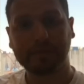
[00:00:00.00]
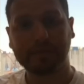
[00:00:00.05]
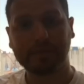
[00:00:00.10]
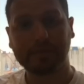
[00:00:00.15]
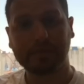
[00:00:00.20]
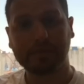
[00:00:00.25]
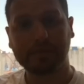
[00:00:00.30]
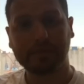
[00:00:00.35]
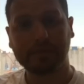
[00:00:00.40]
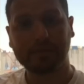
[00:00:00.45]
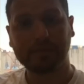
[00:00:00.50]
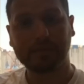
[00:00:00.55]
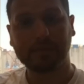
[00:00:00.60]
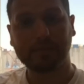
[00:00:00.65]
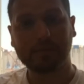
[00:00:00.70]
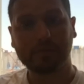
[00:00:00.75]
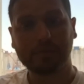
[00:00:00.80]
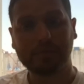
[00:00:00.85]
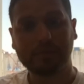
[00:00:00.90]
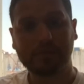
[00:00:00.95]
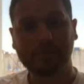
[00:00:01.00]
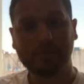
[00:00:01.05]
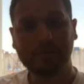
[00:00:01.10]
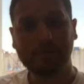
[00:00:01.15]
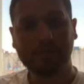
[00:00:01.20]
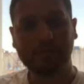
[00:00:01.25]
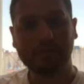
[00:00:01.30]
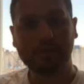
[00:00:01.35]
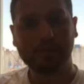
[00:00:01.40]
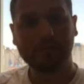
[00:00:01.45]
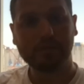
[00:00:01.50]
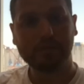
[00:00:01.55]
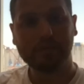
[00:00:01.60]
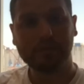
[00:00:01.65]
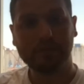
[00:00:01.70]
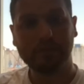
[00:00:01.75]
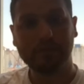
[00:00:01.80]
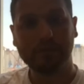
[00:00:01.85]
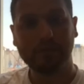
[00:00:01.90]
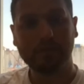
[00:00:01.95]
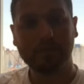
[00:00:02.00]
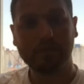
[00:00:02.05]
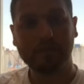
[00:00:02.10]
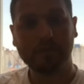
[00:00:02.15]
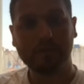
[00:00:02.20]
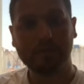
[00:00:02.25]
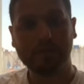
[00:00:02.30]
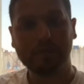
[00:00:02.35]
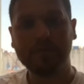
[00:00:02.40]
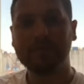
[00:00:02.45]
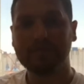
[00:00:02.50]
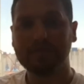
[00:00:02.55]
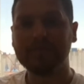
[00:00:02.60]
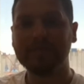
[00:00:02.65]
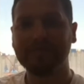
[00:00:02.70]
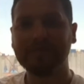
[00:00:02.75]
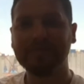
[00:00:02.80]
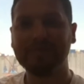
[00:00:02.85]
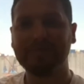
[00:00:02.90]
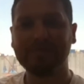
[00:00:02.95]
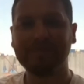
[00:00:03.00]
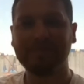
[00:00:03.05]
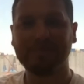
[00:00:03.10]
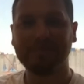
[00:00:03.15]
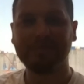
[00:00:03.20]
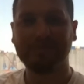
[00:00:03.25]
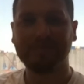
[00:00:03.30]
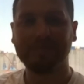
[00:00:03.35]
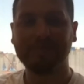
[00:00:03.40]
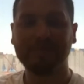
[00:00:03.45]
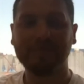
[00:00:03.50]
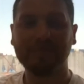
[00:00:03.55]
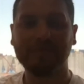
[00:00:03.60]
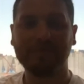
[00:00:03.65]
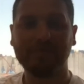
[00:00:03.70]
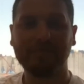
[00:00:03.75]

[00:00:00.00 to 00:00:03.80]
This person isn't speaking.